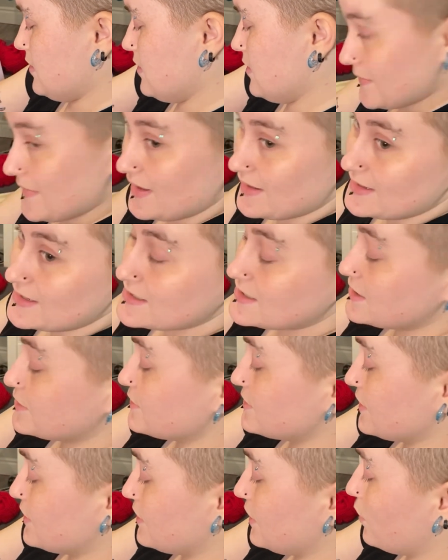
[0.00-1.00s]
At least it
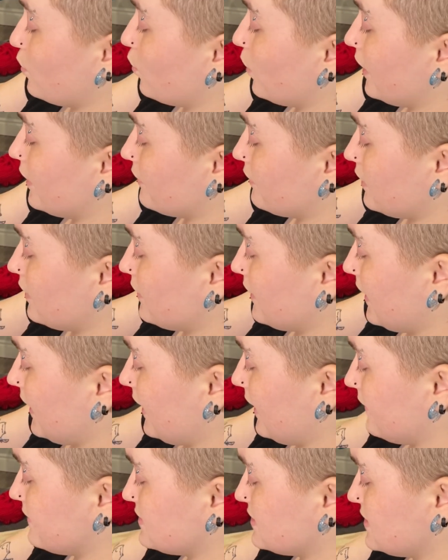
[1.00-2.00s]
was only 1 row that I
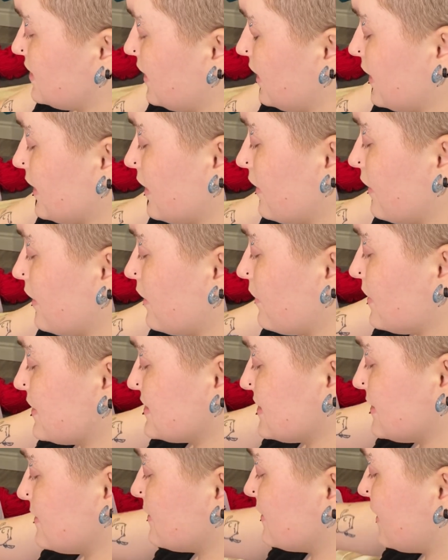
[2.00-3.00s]
have to take out. It
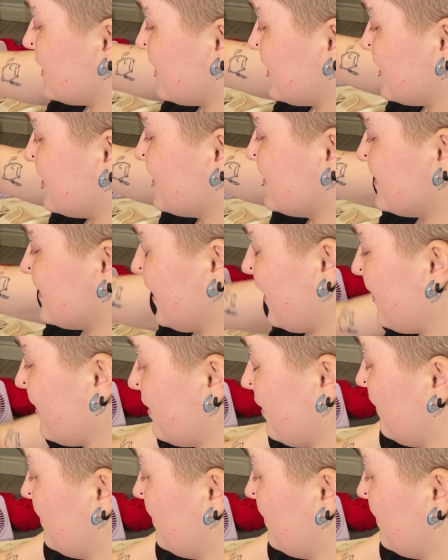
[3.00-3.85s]
wasn't like the